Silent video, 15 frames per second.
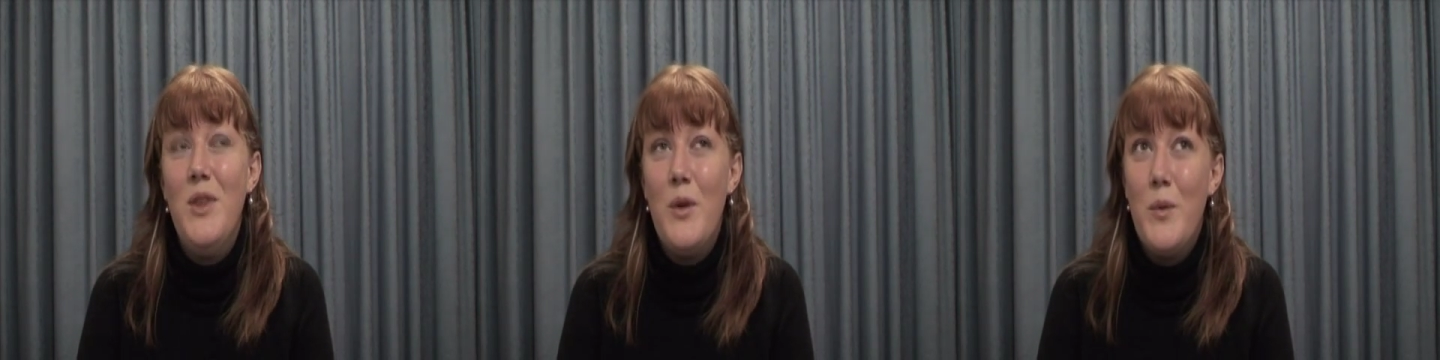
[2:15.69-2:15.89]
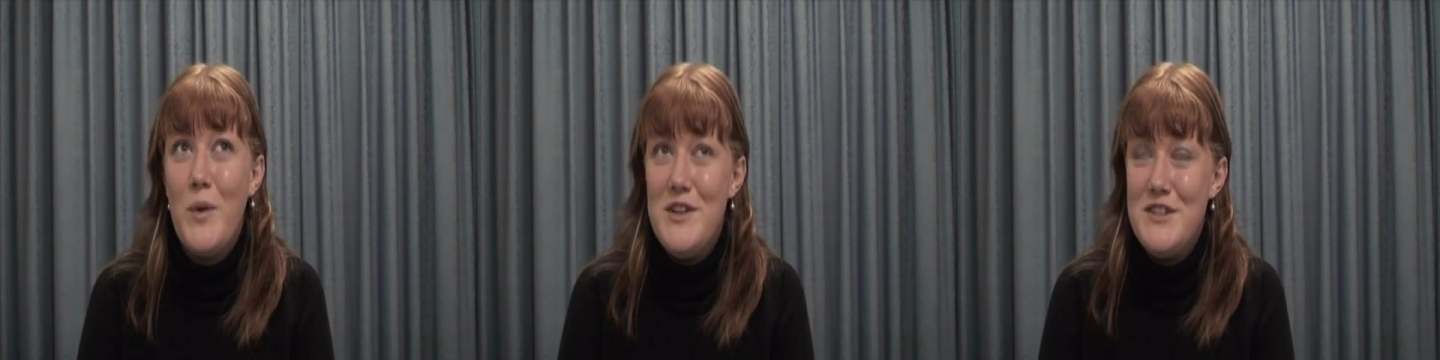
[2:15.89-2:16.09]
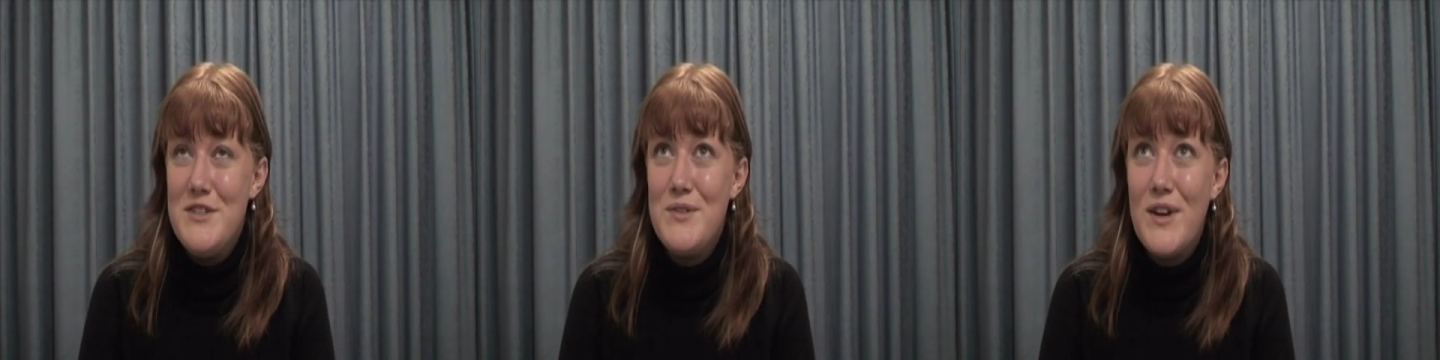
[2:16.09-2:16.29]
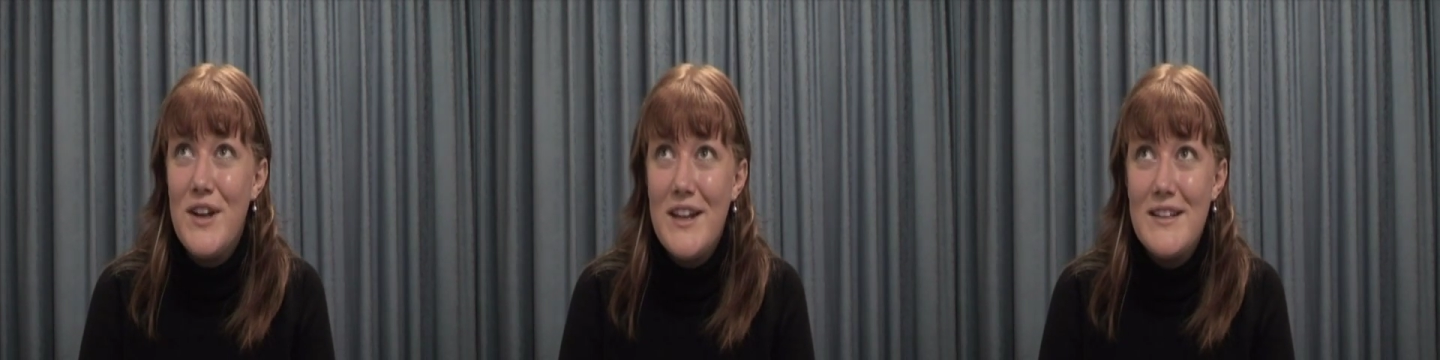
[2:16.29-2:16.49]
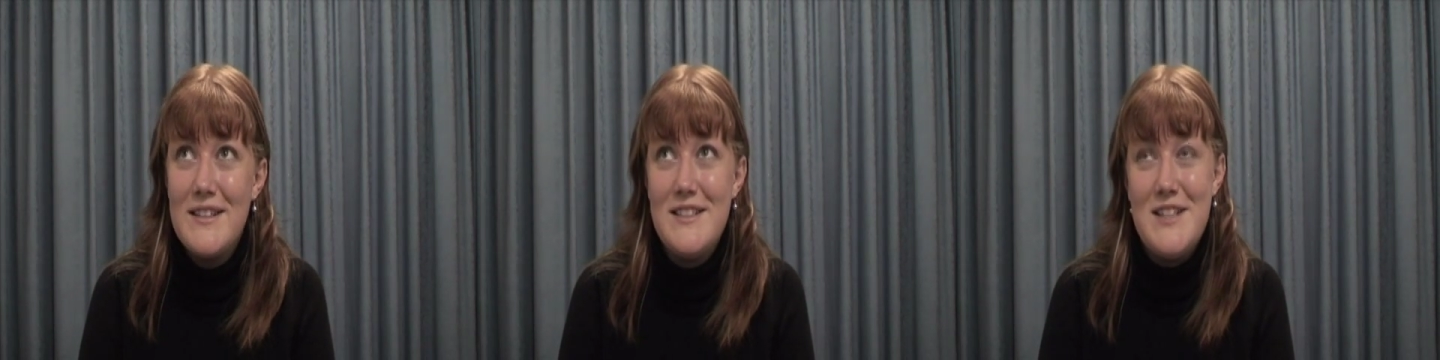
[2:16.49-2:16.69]
we're just
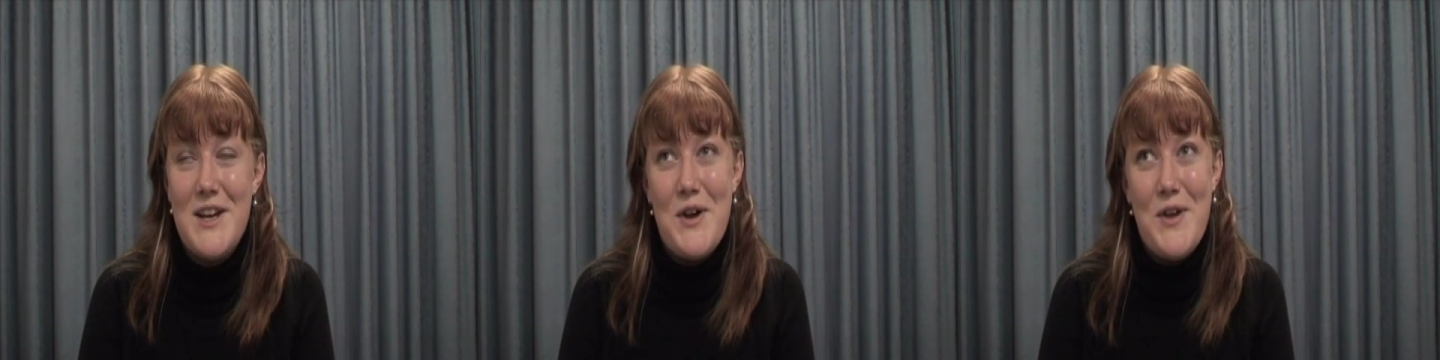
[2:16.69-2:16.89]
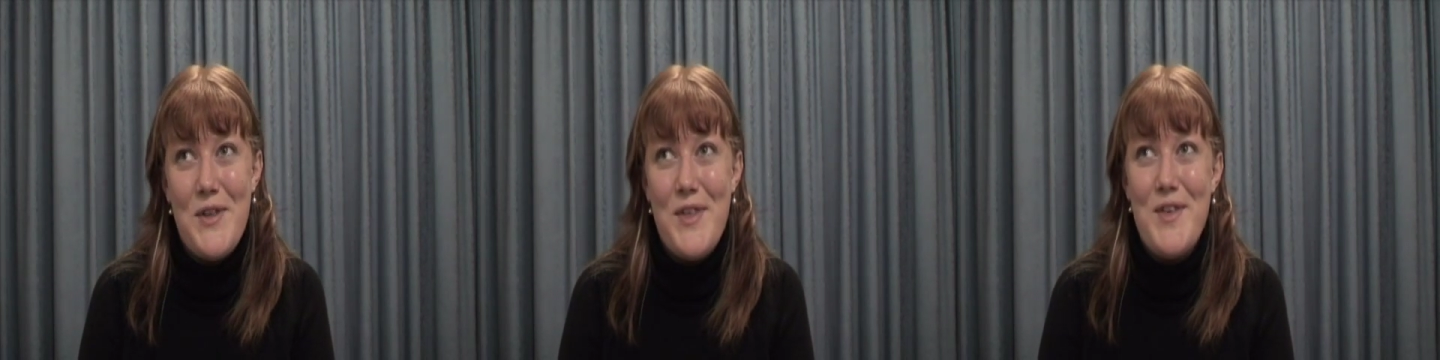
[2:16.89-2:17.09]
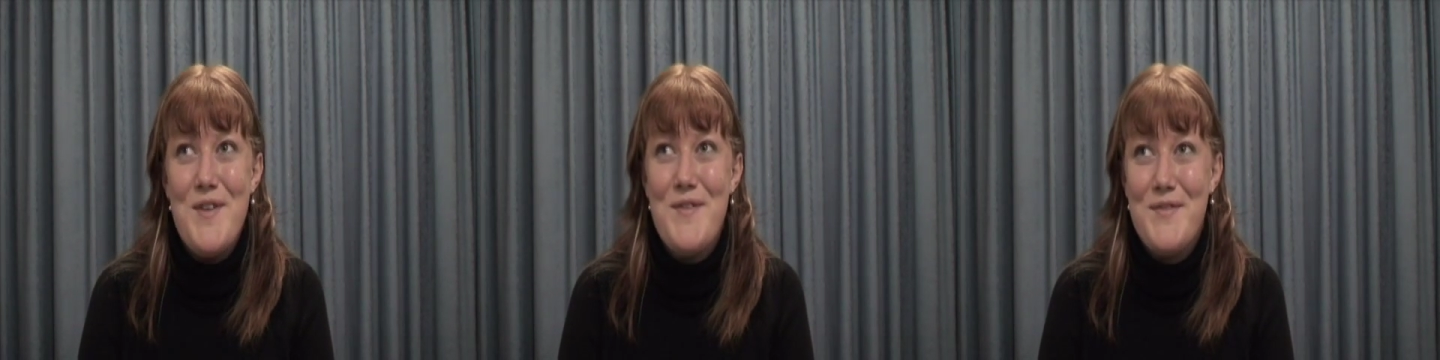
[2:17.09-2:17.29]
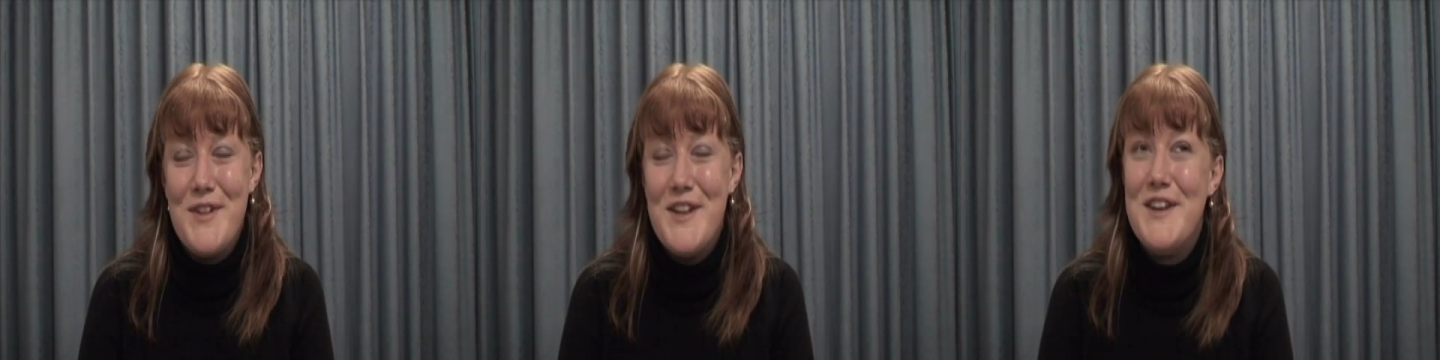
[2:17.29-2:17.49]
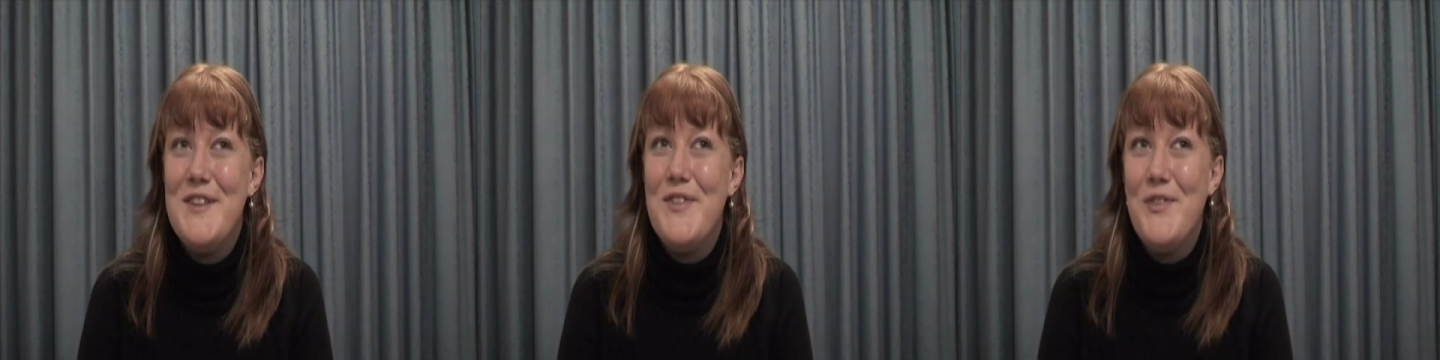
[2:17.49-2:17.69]
ringing to tell you that
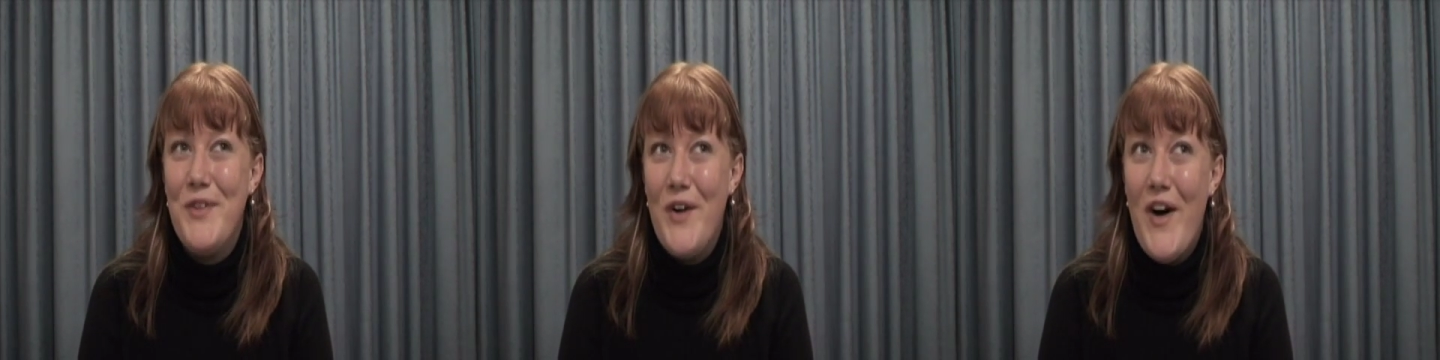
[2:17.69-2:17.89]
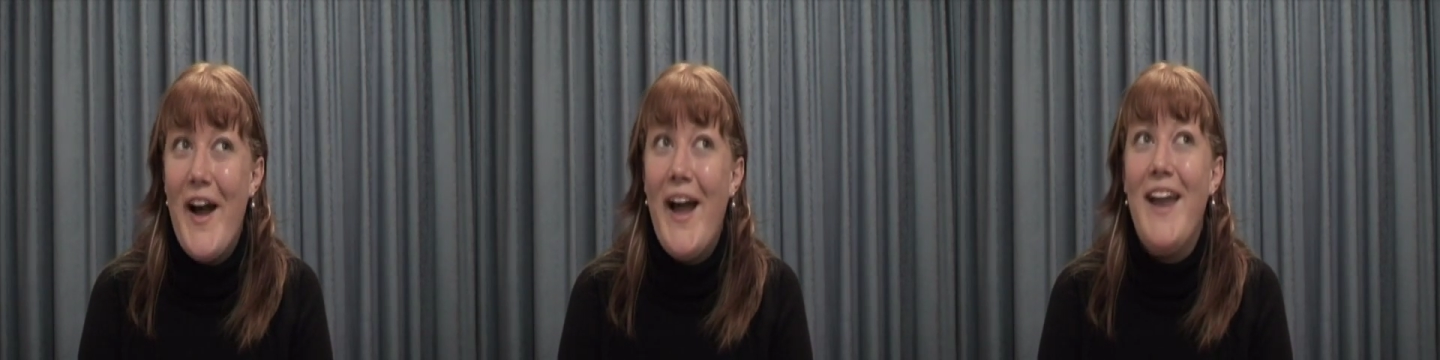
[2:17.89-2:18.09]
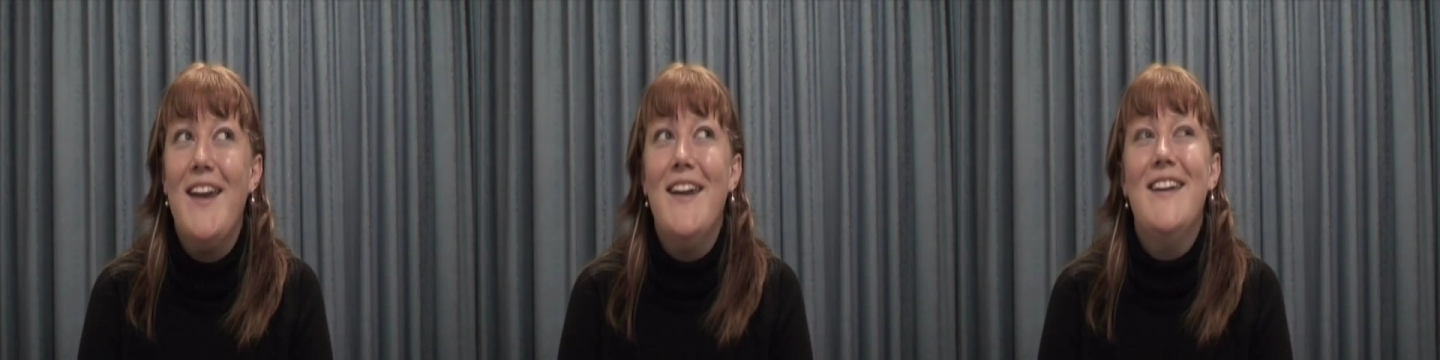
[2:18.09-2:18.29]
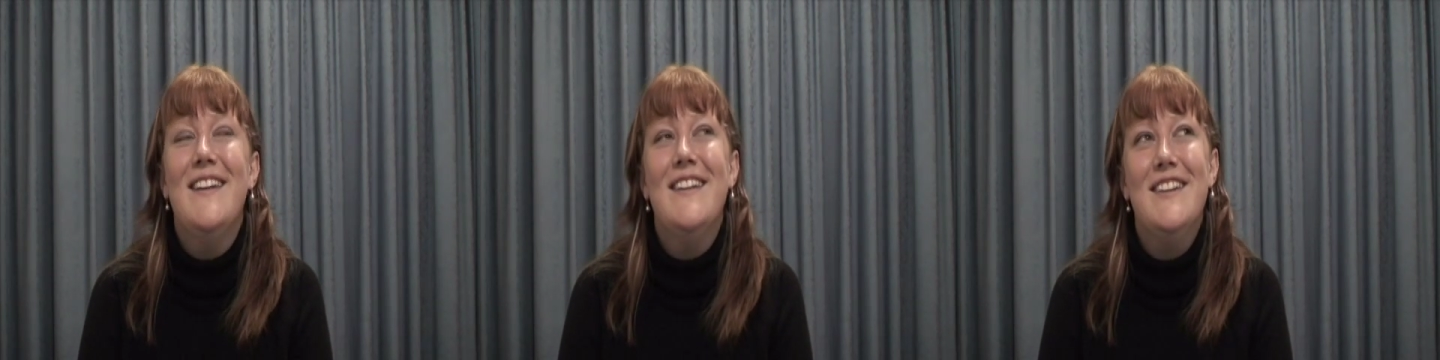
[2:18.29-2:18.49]
Flynn is fine